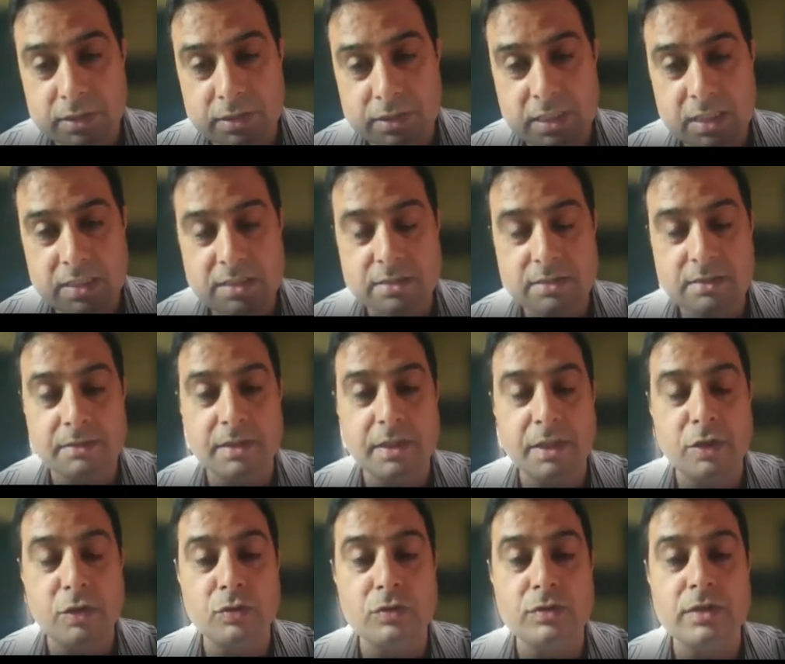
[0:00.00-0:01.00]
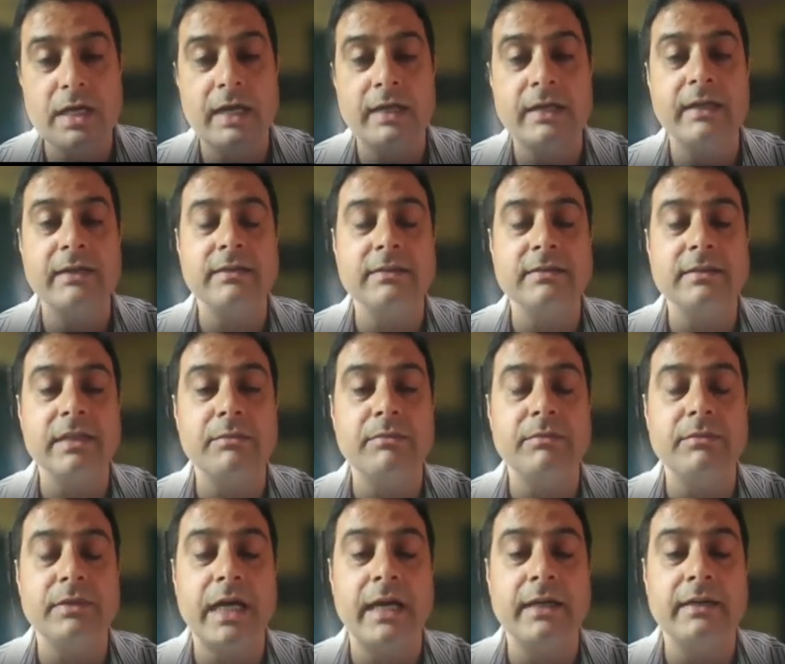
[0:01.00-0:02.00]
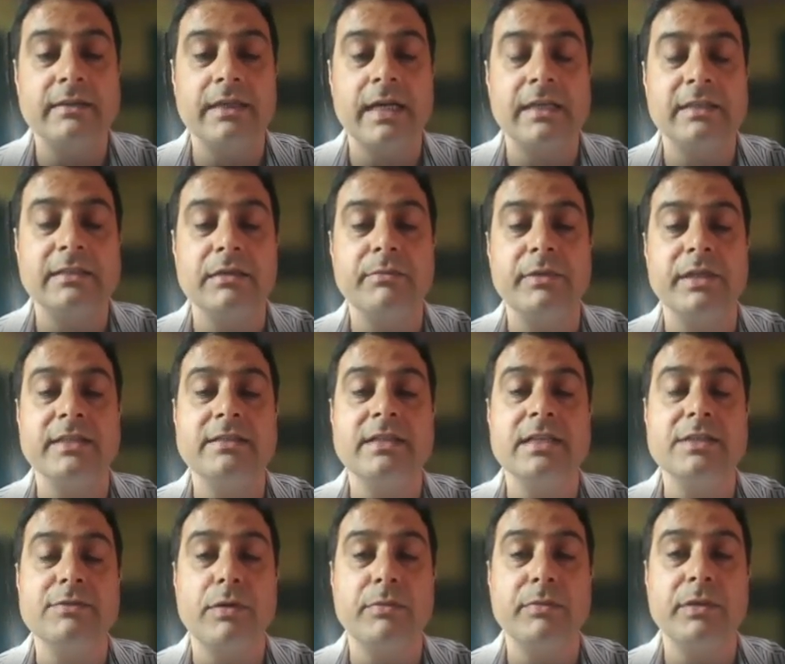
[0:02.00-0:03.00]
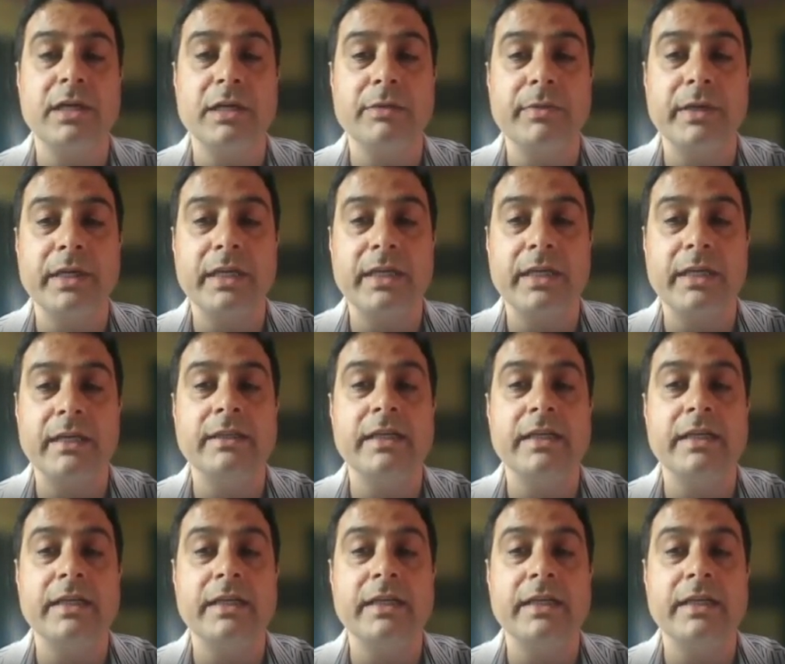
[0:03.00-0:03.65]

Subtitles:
just at some distance from the urban area,